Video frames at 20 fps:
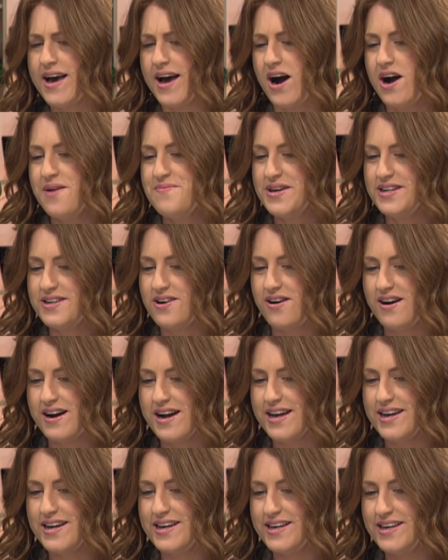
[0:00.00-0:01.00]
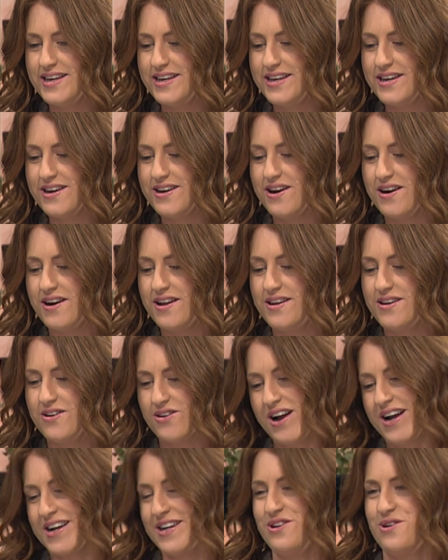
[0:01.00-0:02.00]
I mean, I
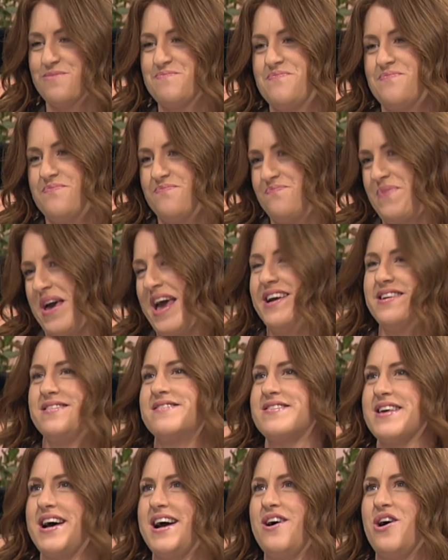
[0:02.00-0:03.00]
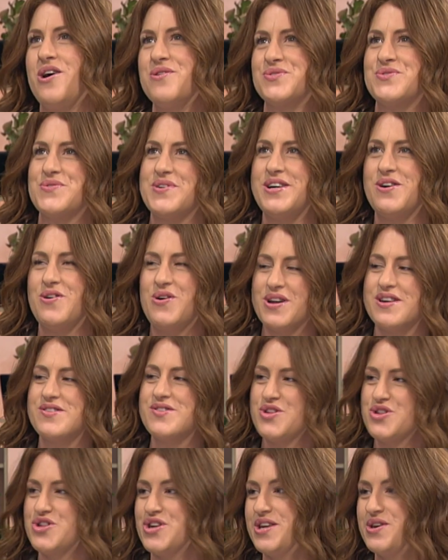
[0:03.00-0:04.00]
look. I can look back and say I was really
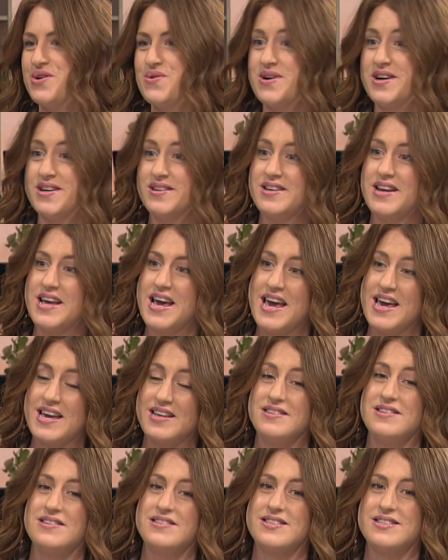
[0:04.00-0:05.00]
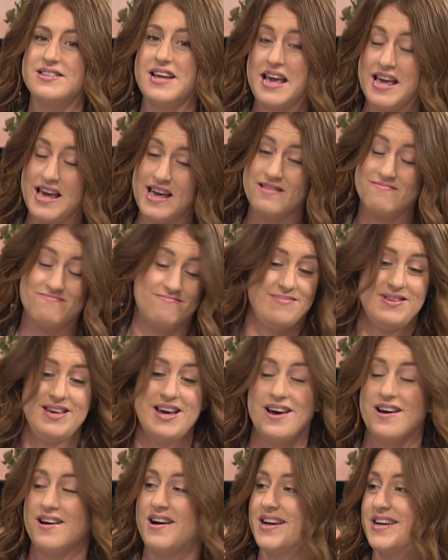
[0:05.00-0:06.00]
honest and genuine, and
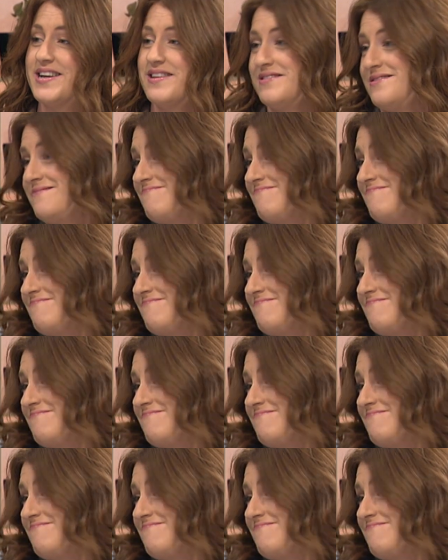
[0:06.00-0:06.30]
yeah, I can